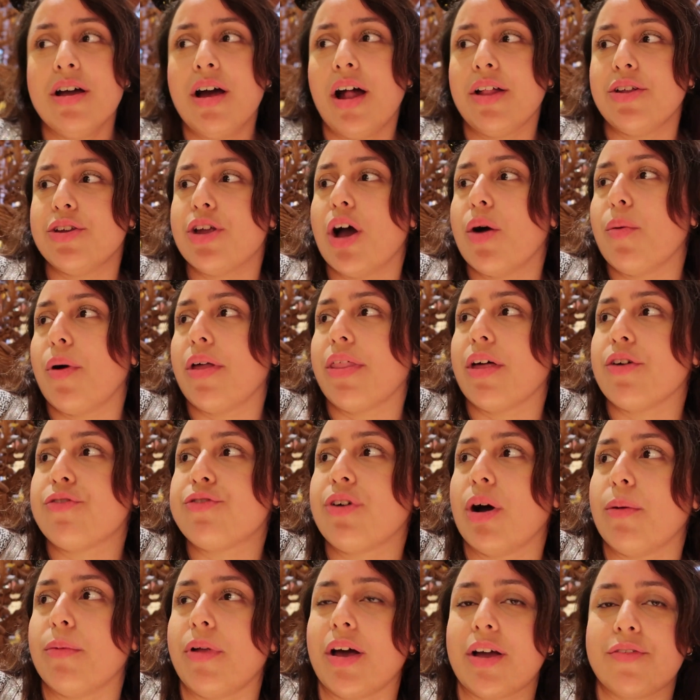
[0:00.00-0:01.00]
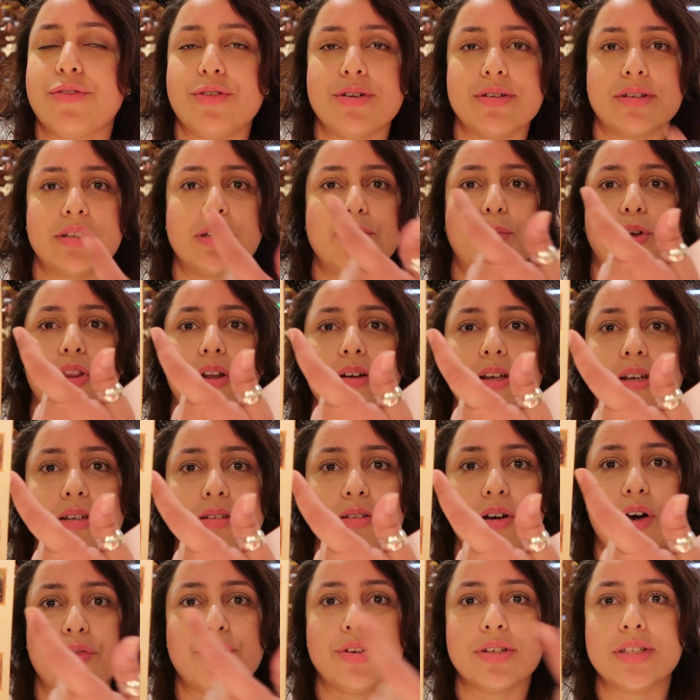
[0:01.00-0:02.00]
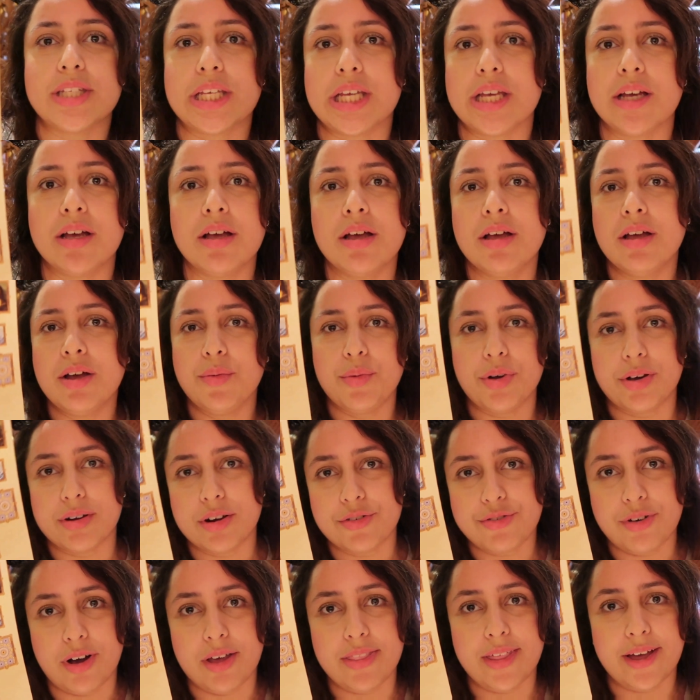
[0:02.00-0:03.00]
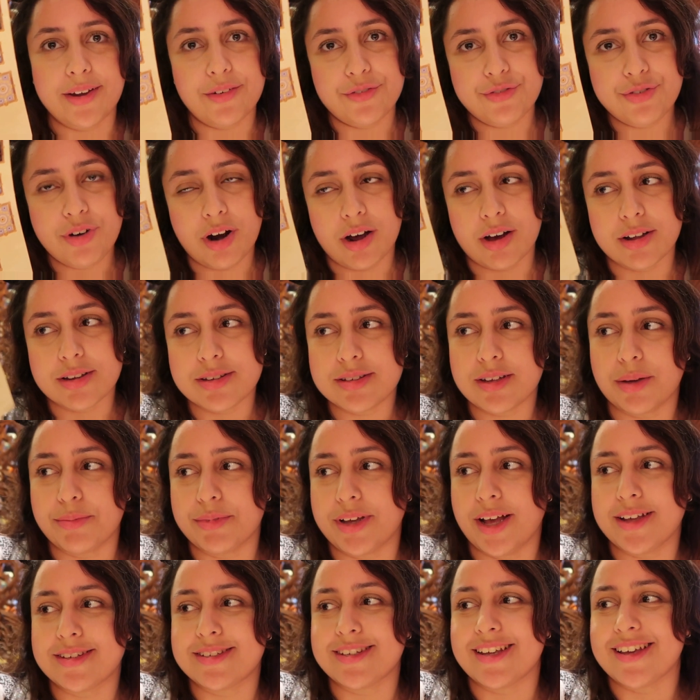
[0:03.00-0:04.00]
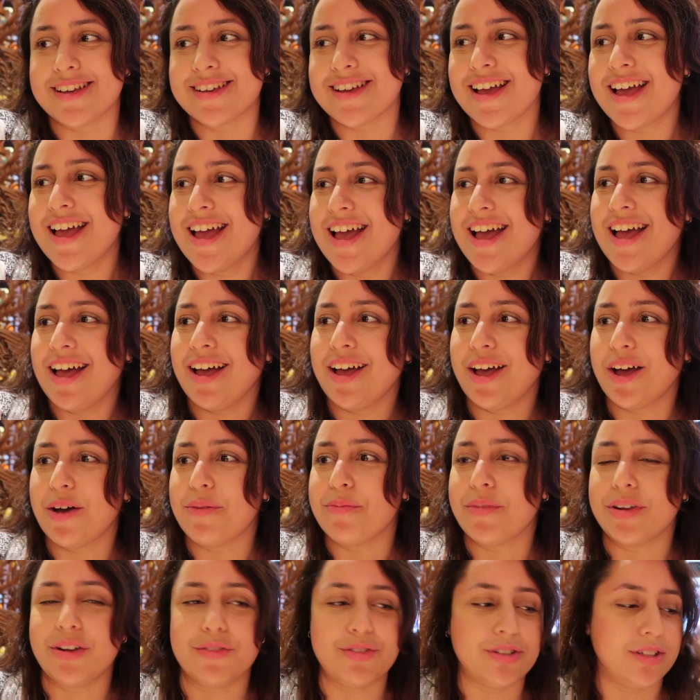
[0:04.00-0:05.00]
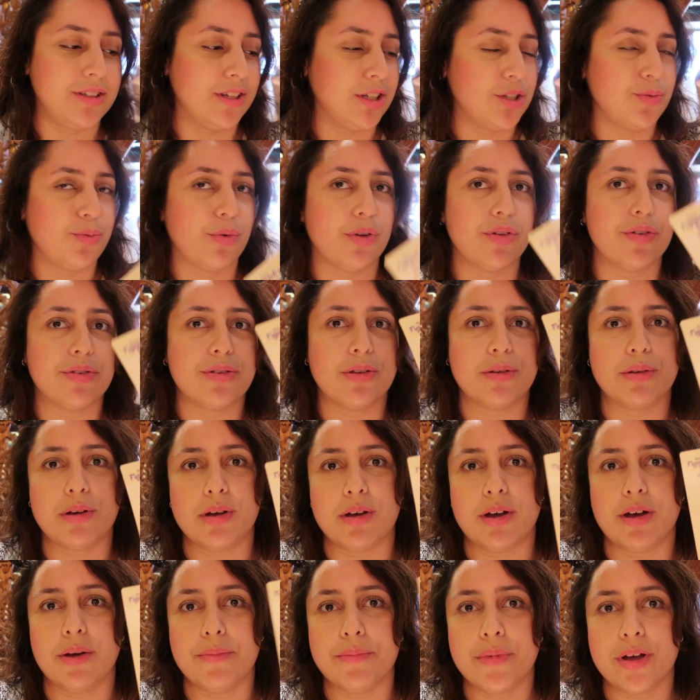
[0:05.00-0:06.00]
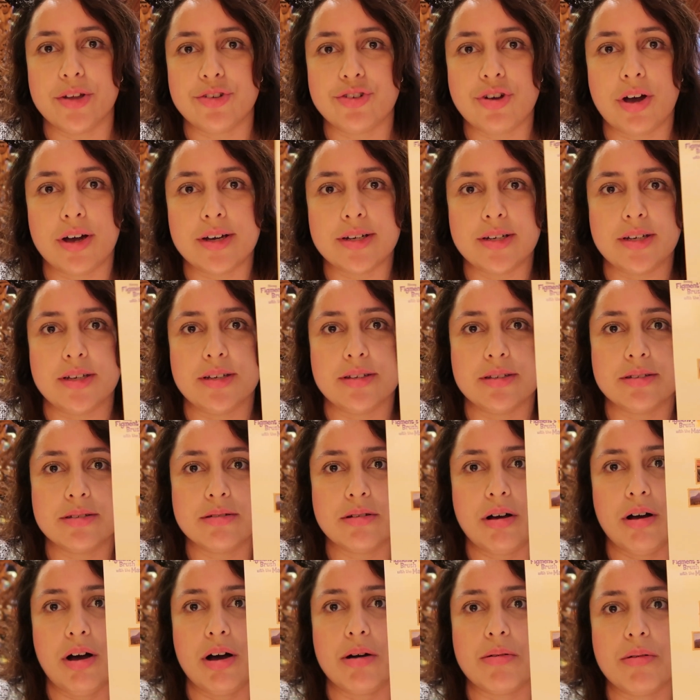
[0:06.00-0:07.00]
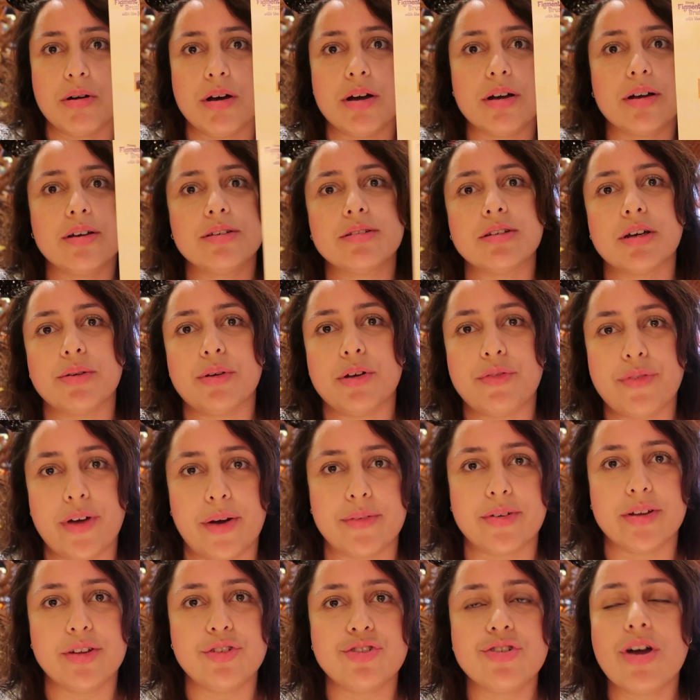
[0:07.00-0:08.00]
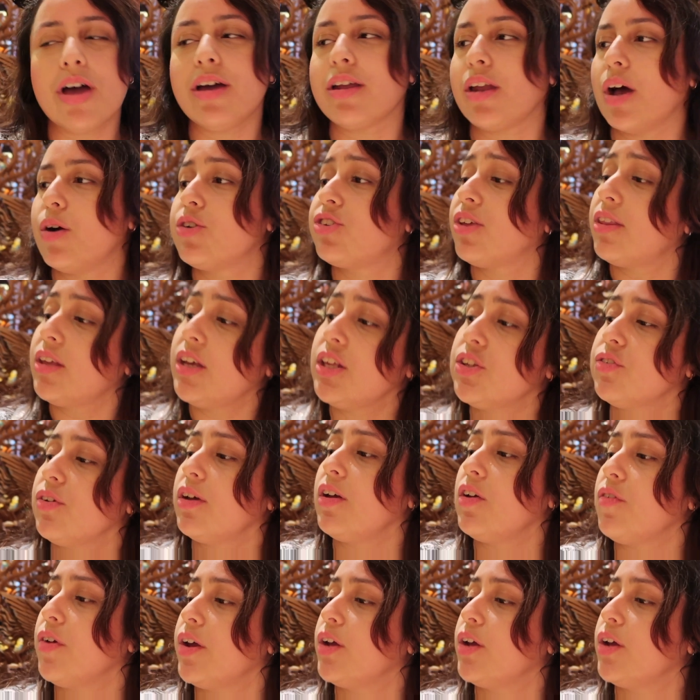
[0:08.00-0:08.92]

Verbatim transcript: and you know where they're from. Like for instance the Mona Lisa, obviously we're gonna find that in France, I'm guessing. Um, and obviously this one's um, a Chinese artwork, so we found it in China, which I think is very,